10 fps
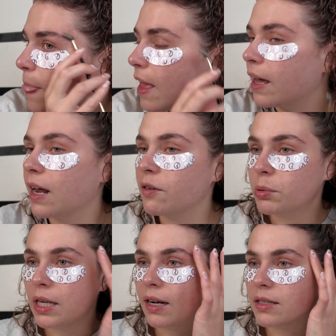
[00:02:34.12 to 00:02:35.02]
and
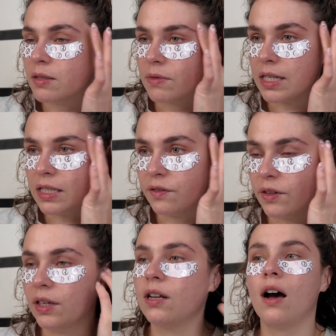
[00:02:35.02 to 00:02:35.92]
everybody likes them really
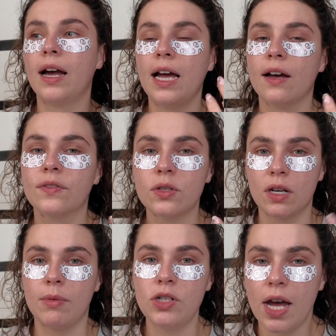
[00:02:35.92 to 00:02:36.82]
different. I have so
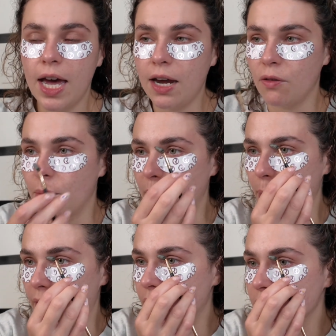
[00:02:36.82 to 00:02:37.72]
much hair on my
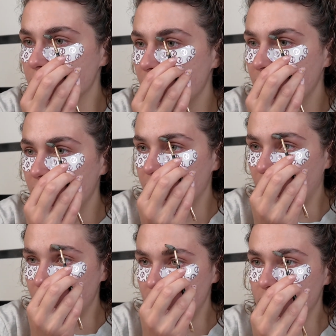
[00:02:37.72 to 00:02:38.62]
brows that
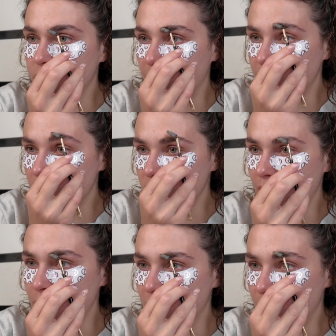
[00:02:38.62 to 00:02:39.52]
I do like to
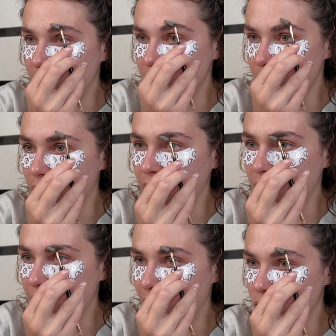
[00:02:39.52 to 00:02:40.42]
shape them into like a
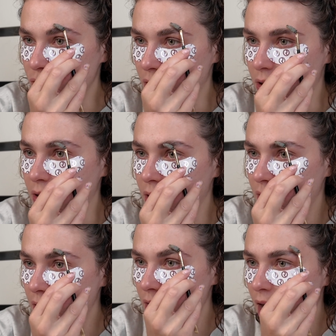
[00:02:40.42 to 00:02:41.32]
natural
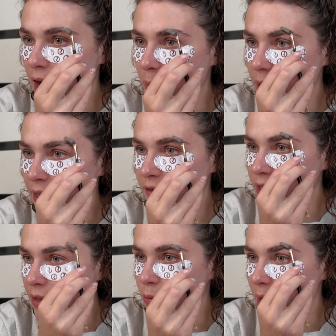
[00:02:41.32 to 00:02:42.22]

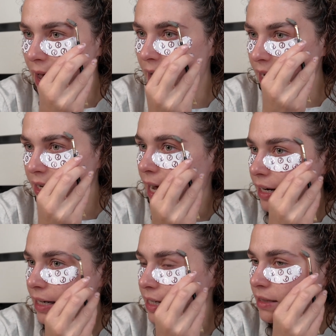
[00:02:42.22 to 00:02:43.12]
uplifted way, and
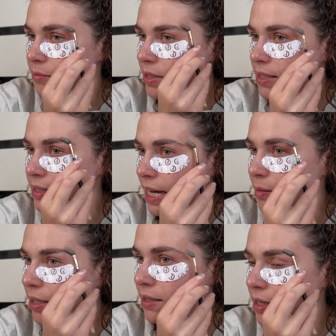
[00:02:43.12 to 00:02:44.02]
I need them to stay
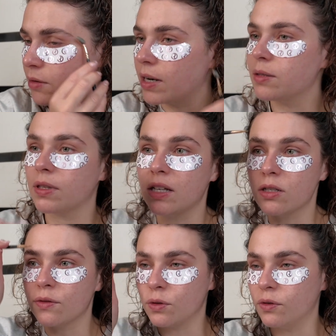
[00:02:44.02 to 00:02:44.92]
because otherwise when they
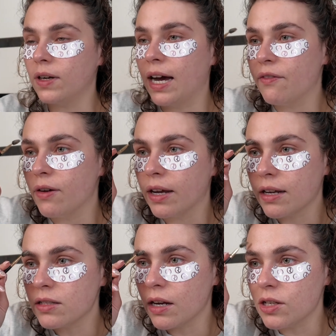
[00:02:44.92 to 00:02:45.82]
just fall flat I feel like
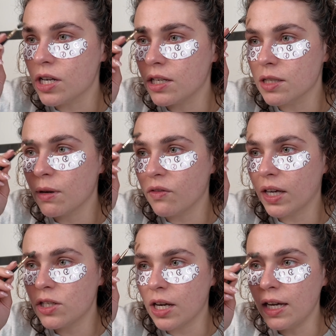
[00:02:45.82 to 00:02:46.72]
it totally changes my
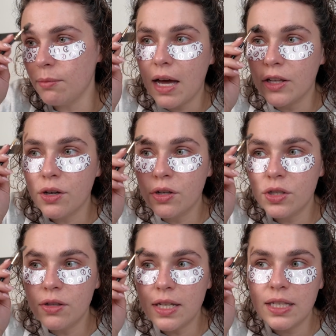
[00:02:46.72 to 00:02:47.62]
face shape. And you could
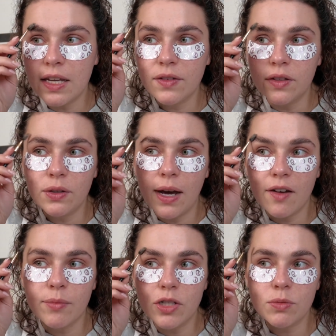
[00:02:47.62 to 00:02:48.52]
do this even if you
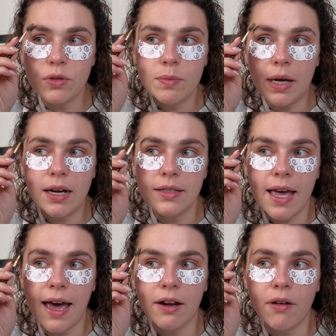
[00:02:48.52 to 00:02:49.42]
have much more sparse
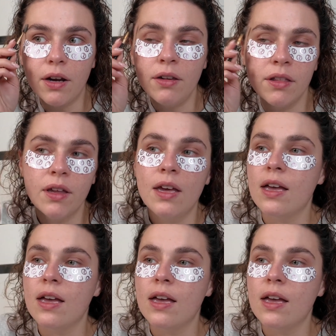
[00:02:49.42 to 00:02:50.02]
hair growth,